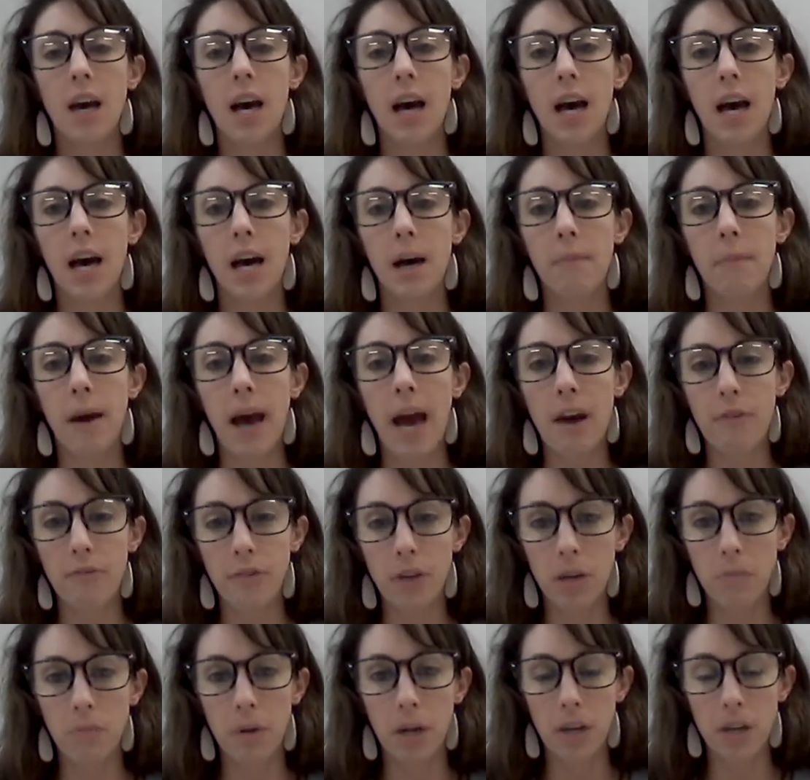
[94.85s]

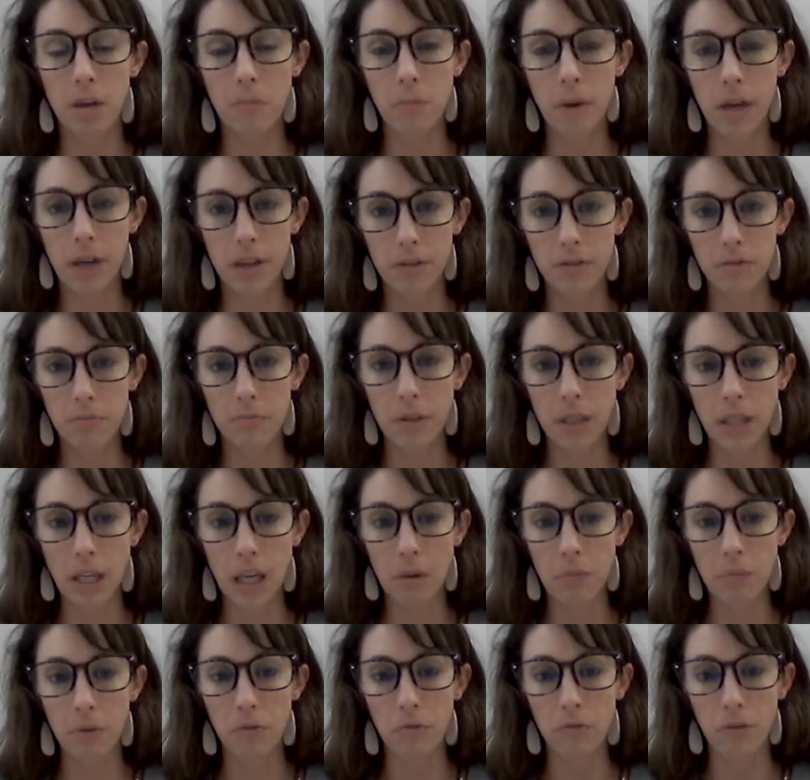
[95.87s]
African American males from being
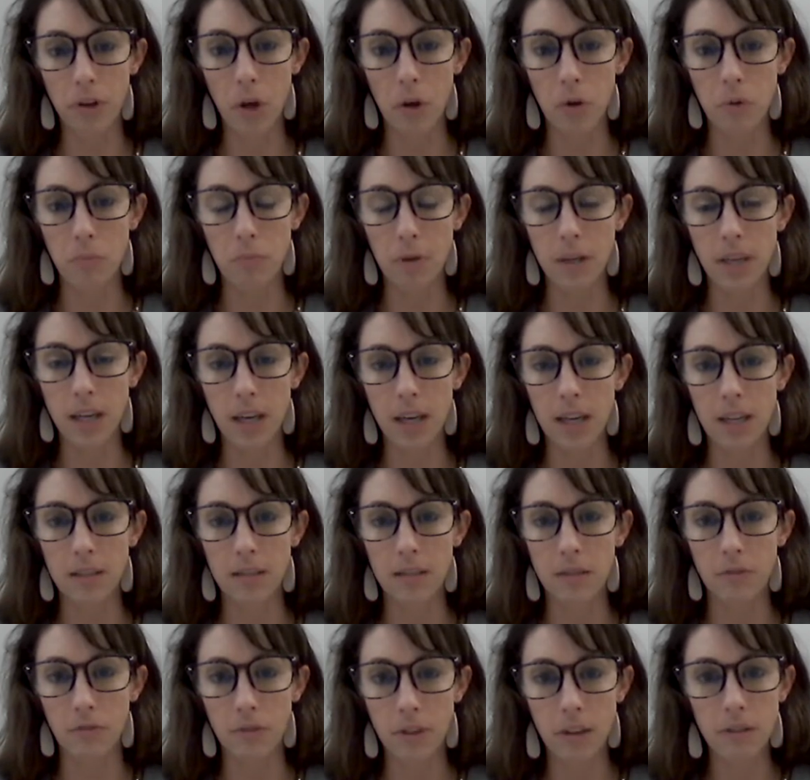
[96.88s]
able to vote,
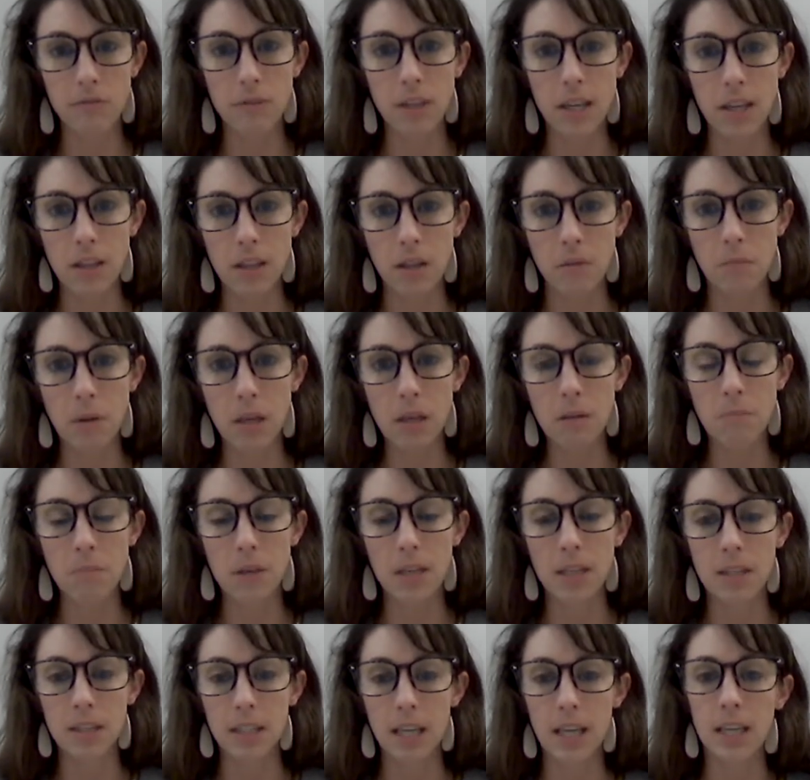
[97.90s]
because the 15th
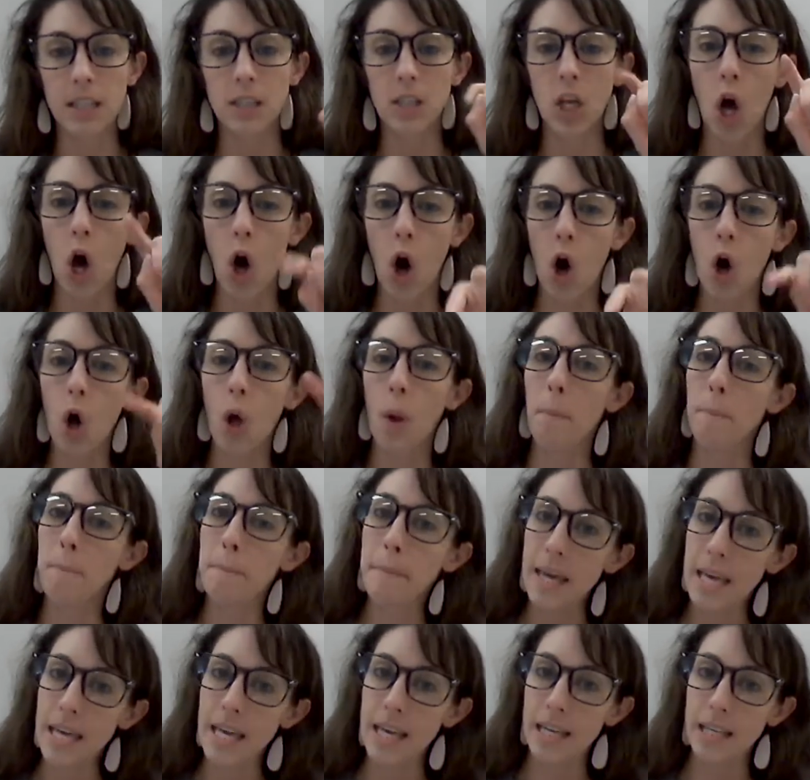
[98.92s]
Amendment says all
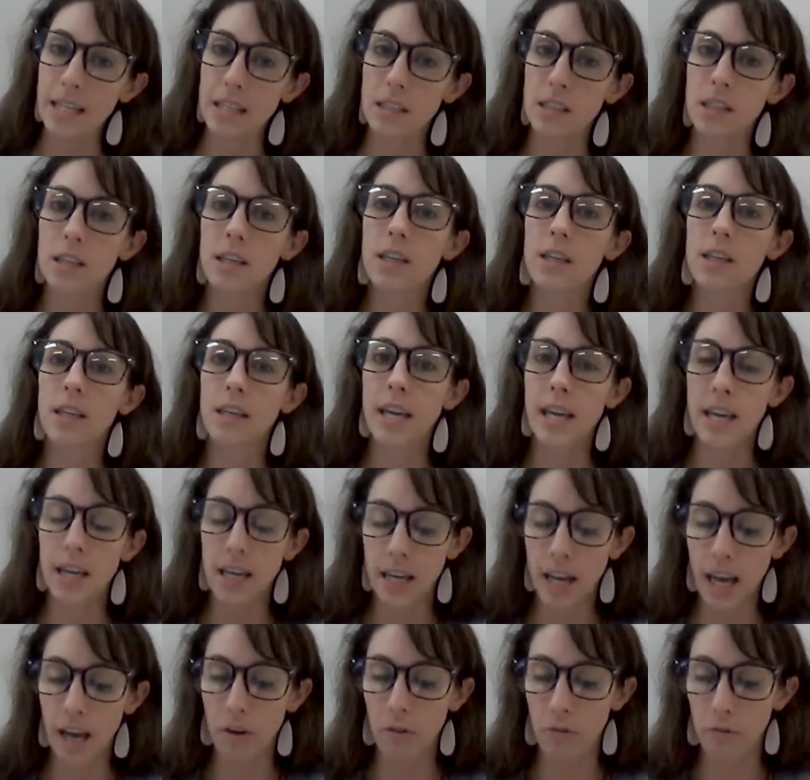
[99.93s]
men can
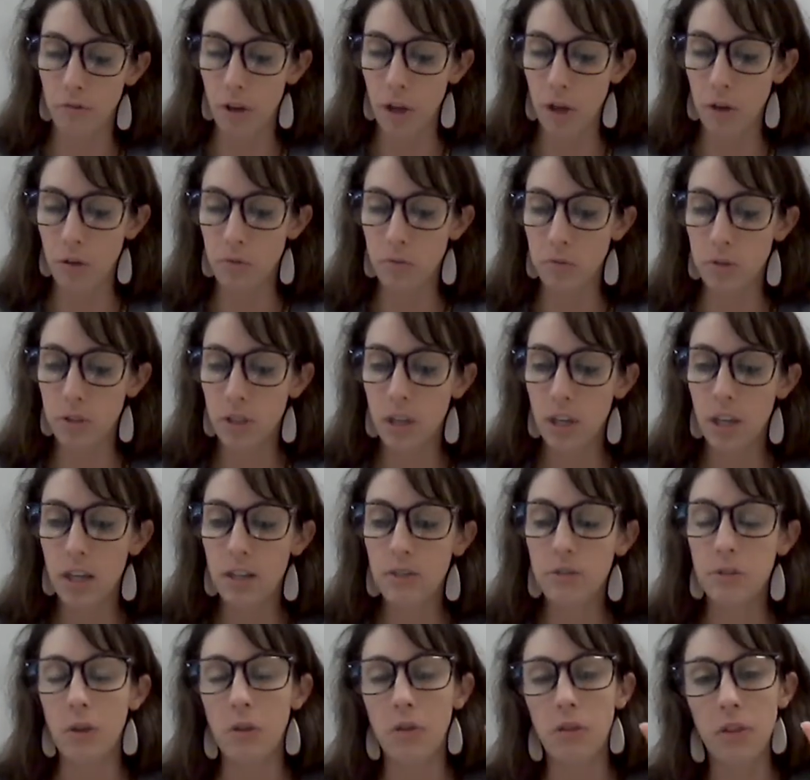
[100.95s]
now vote.
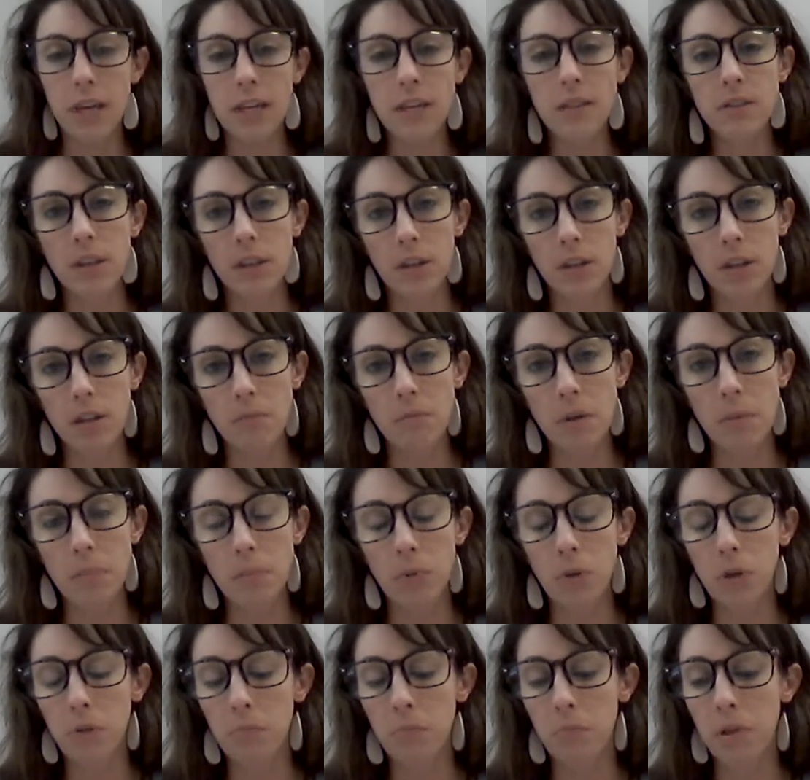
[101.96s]
So things that are going to be
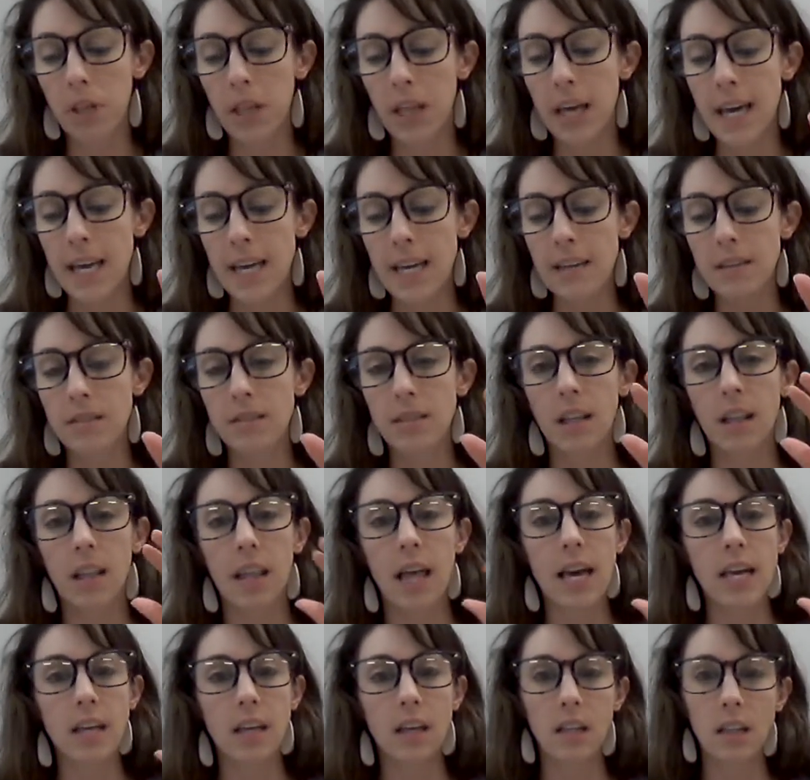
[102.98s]
put in place,
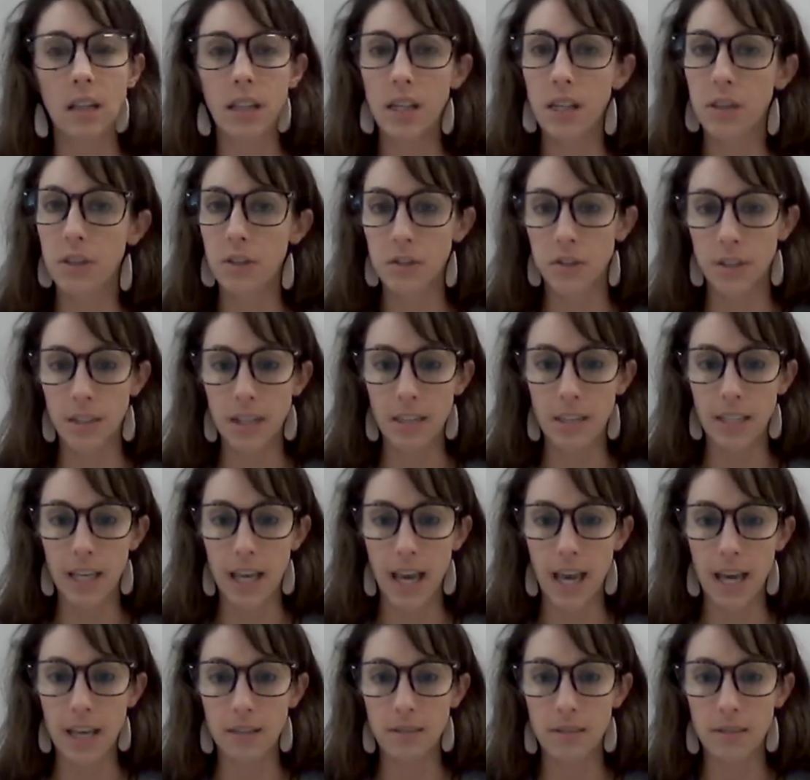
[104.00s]
like literacy
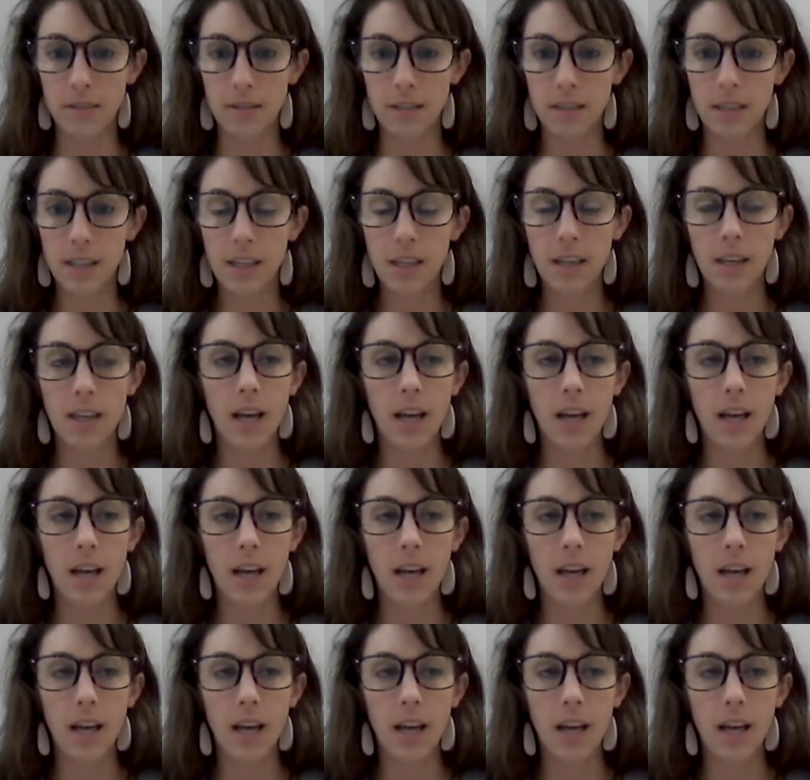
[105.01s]
test.